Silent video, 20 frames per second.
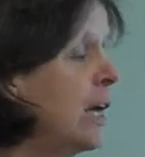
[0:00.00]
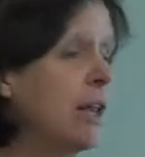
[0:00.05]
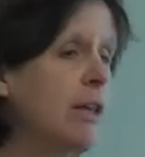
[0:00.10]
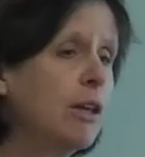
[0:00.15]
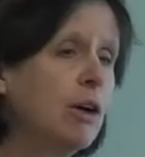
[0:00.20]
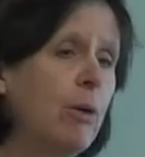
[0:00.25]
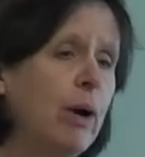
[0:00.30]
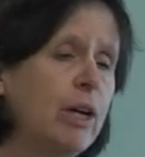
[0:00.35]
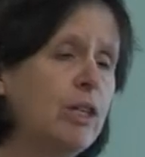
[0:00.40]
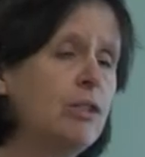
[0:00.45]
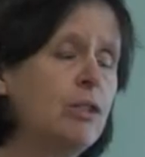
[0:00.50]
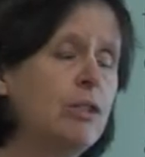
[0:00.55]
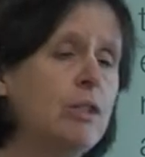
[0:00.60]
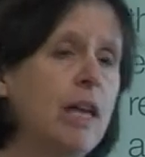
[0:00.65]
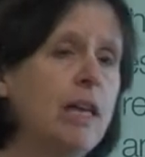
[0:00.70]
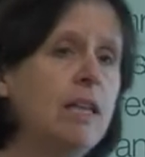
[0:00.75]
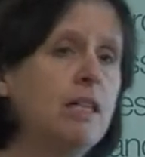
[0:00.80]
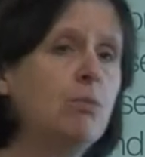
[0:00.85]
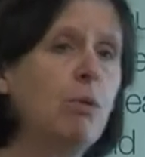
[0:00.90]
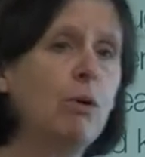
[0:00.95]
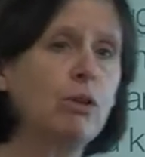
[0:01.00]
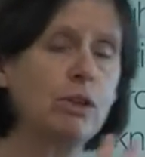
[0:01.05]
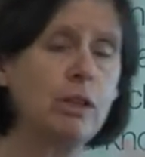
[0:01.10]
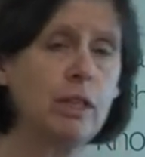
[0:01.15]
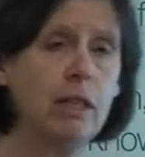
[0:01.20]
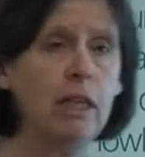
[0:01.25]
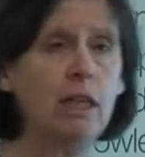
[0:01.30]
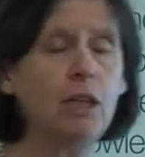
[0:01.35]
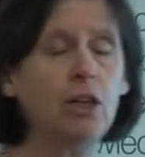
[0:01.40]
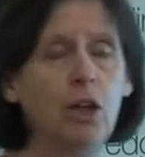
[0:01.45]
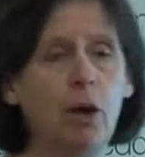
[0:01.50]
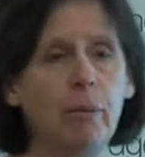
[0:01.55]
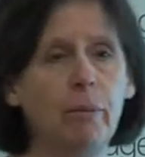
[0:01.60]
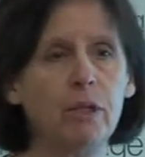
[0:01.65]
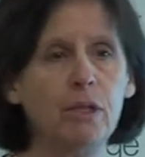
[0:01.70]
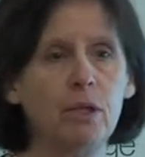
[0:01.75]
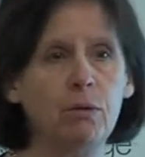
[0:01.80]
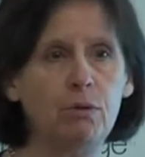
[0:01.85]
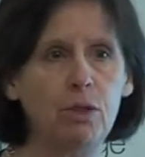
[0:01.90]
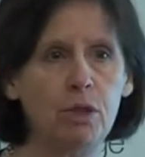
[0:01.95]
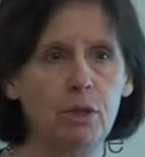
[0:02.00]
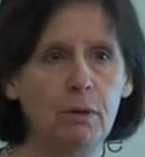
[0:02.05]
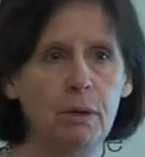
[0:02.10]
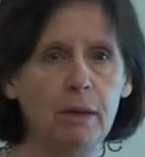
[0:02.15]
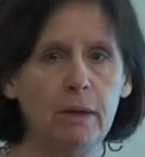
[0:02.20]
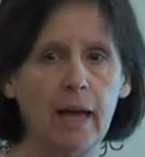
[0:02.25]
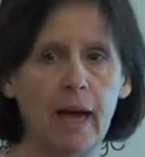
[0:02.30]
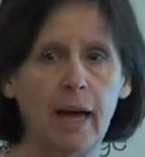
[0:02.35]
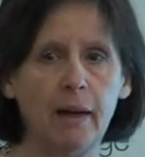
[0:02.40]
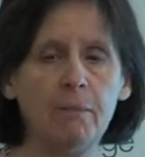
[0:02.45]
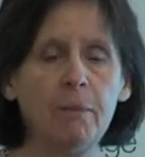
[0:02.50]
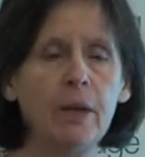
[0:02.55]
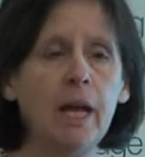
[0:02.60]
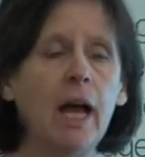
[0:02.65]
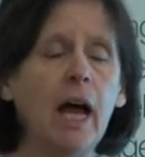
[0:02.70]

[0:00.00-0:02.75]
The question then is, what's the economics of doing that?